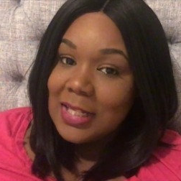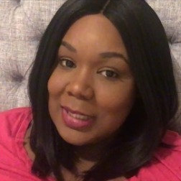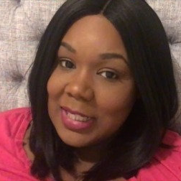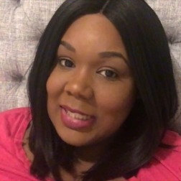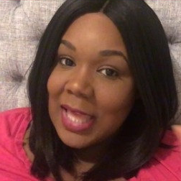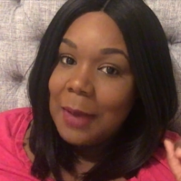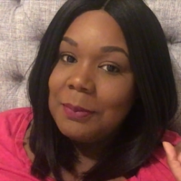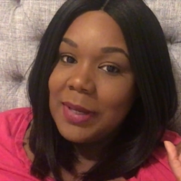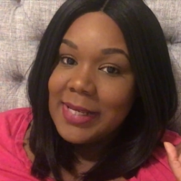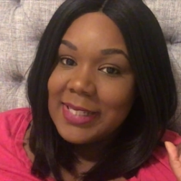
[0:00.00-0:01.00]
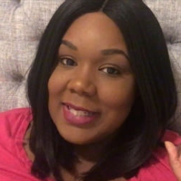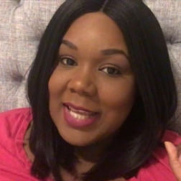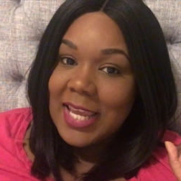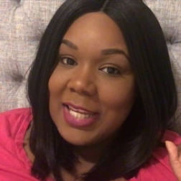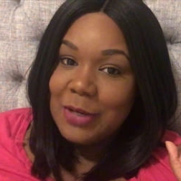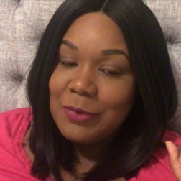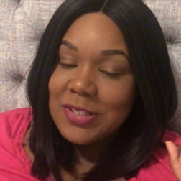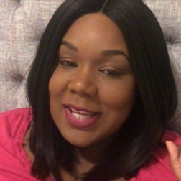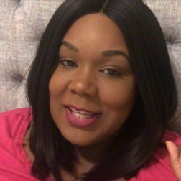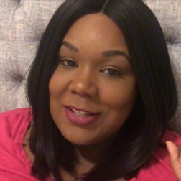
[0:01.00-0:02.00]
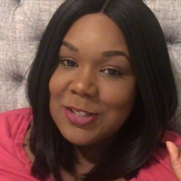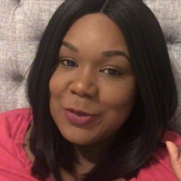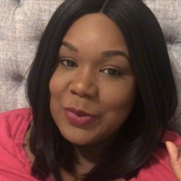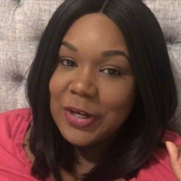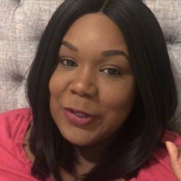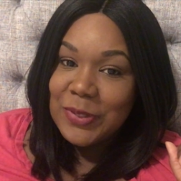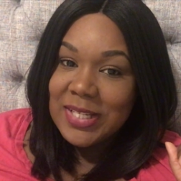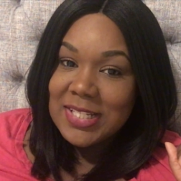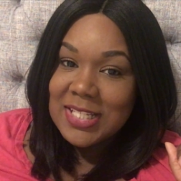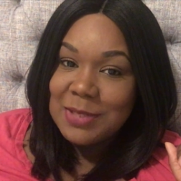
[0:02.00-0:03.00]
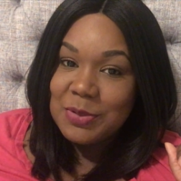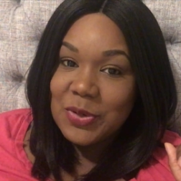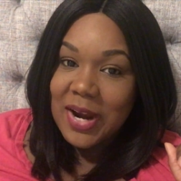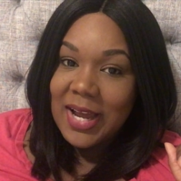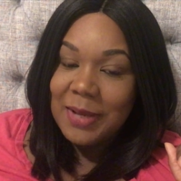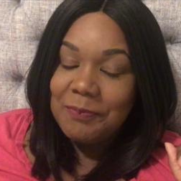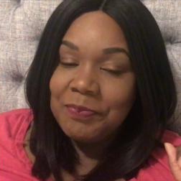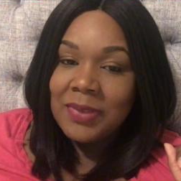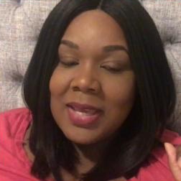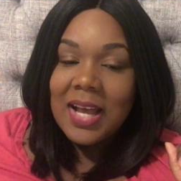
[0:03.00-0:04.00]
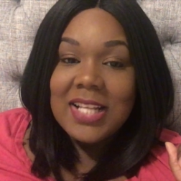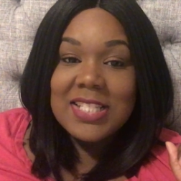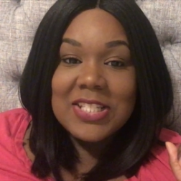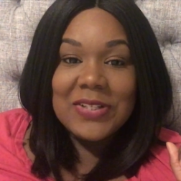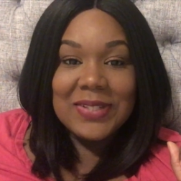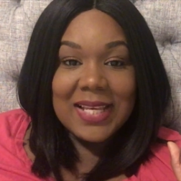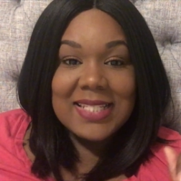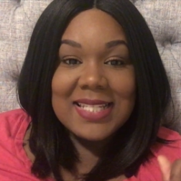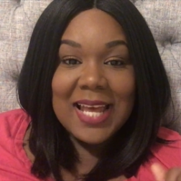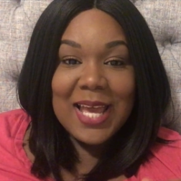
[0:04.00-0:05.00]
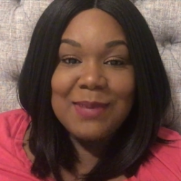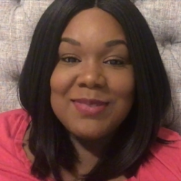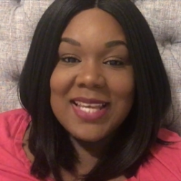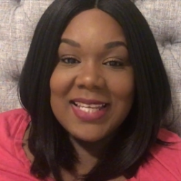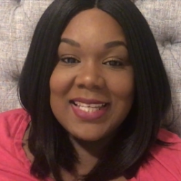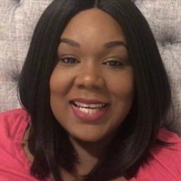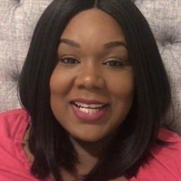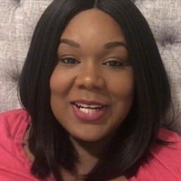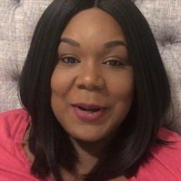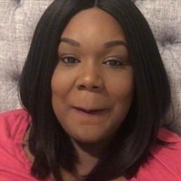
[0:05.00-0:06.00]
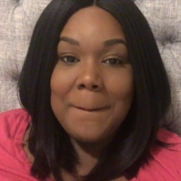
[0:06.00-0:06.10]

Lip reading: Click that button and it will take you to where you need to subscribe. Until next time, take care.